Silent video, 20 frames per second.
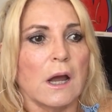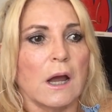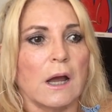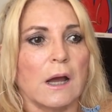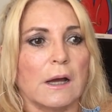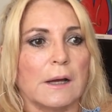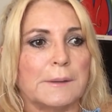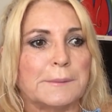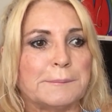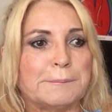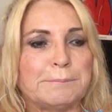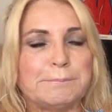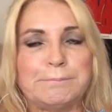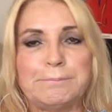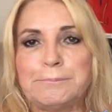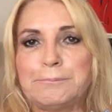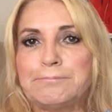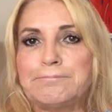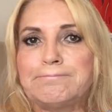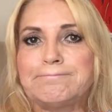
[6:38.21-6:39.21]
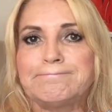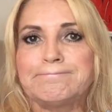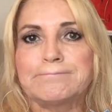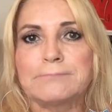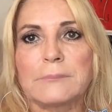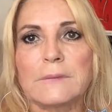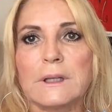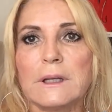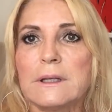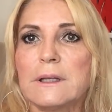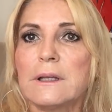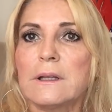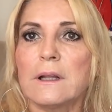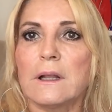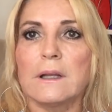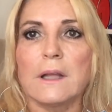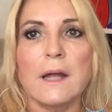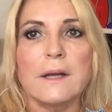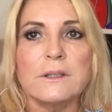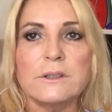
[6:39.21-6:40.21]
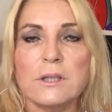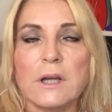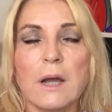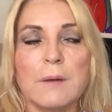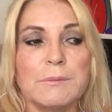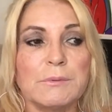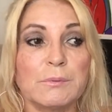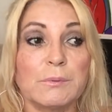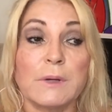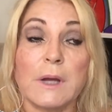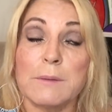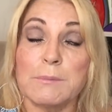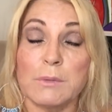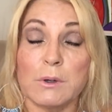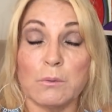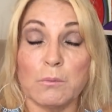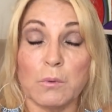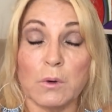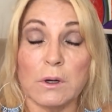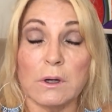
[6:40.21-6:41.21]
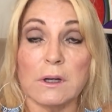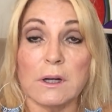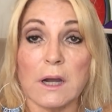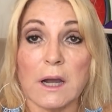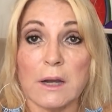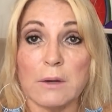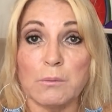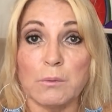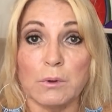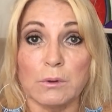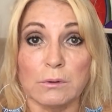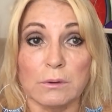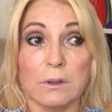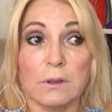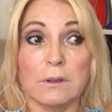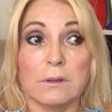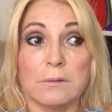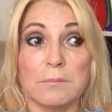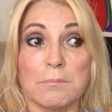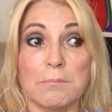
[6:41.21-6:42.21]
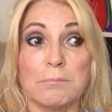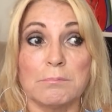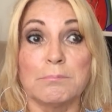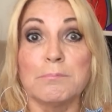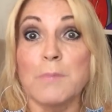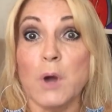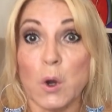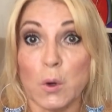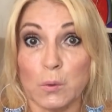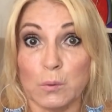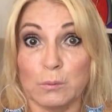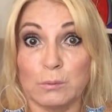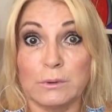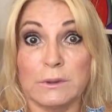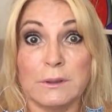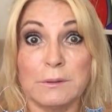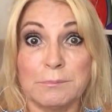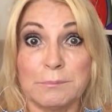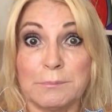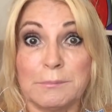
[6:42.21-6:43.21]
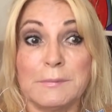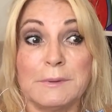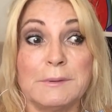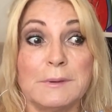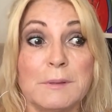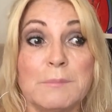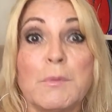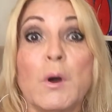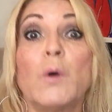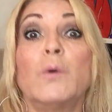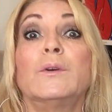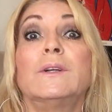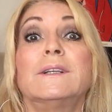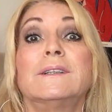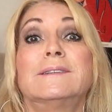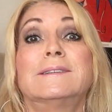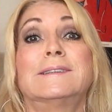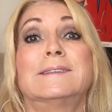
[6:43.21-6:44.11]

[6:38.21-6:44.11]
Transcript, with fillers: Uh, a lot of times when I'm at work, I will moan, and the moaning